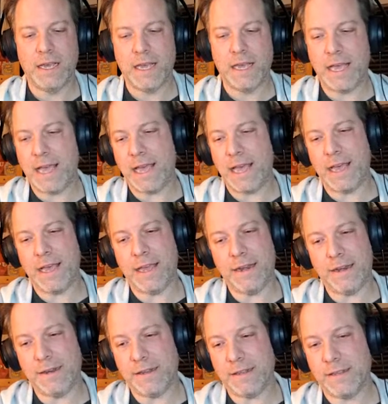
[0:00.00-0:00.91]

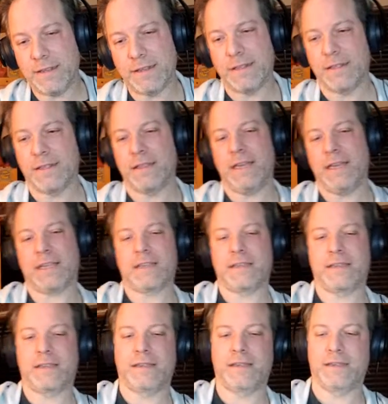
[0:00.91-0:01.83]
and like
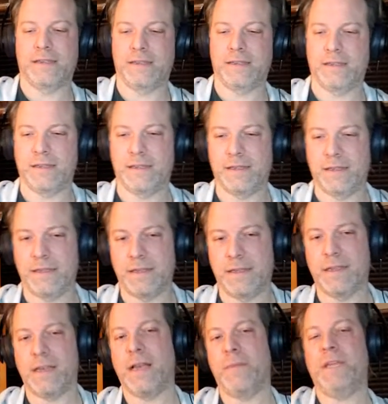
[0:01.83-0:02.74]

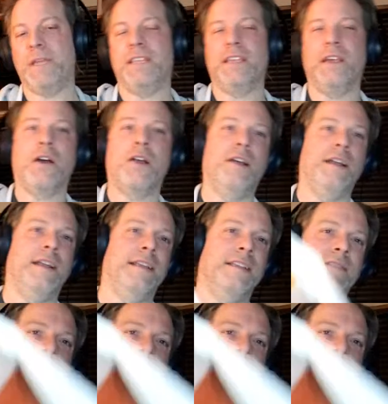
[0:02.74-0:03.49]
I mean, the art in it's